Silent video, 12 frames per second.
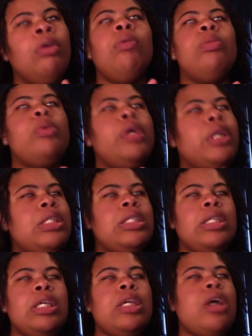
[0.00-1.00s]
want to
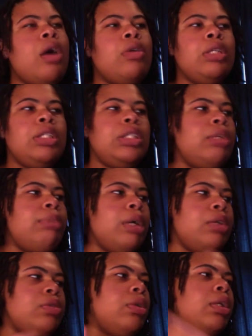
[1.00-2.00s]
see all this shit
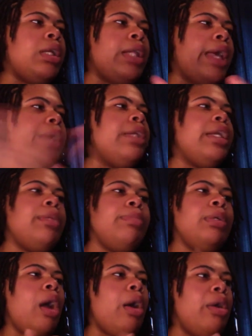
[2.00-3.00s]
about Trina. Like, let it
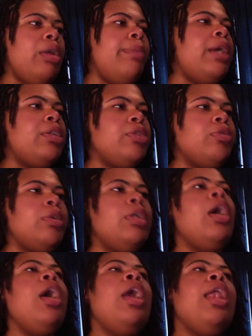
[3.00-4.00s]
be all about Trina.
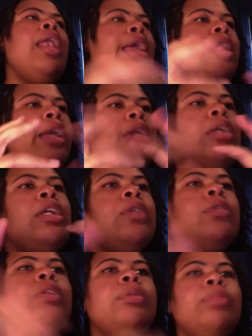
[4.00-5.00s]
Like, let it
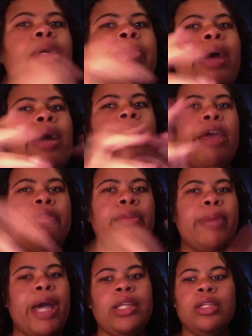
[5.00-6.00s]
equally be about
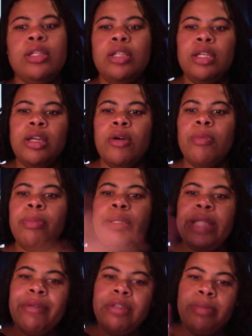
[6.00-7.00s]
everybody, you know. But
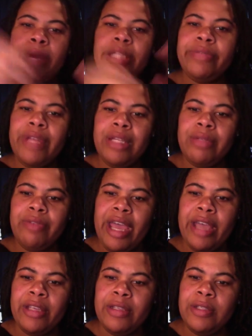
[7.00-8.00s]
that was Braxton Family
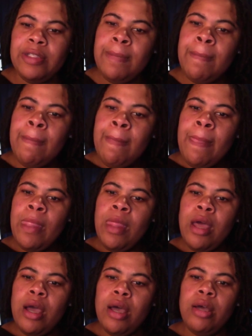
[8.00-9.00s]
Values.
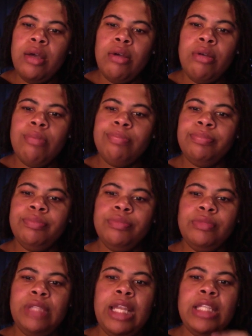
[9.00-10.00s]
Um,
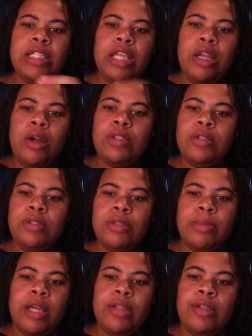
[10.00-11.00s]
now let's get on to
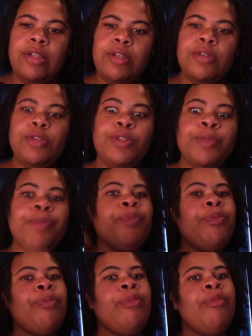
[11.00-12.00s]
some other news.
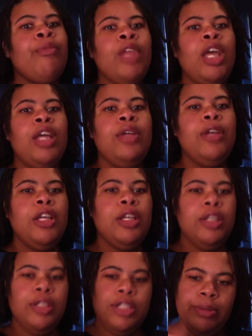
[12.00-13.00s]

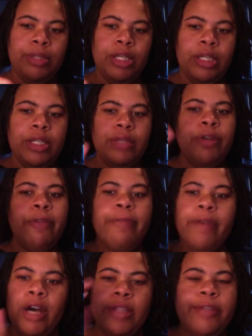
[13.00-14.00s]
Some uh,
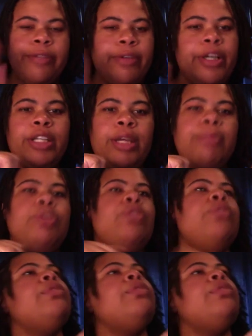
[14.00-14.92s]
other fucked up news.